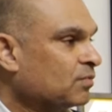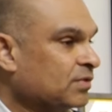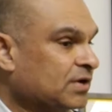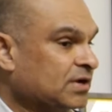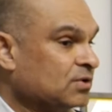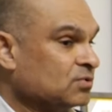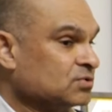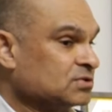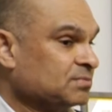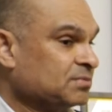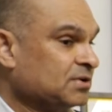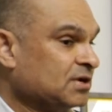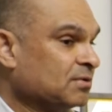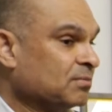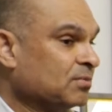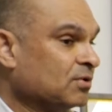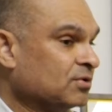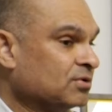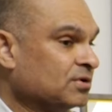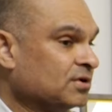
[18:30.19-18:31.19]
We can do something
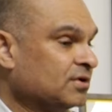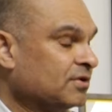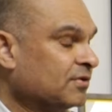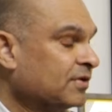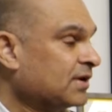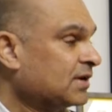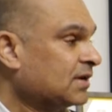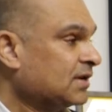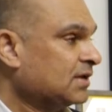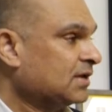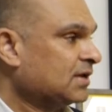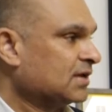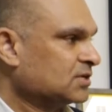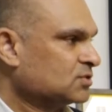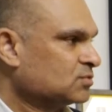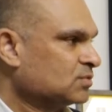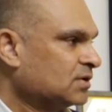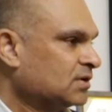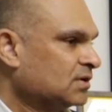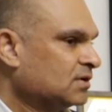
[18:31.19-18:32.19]
about it directly
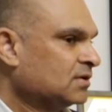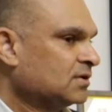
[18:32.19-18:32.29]
as well.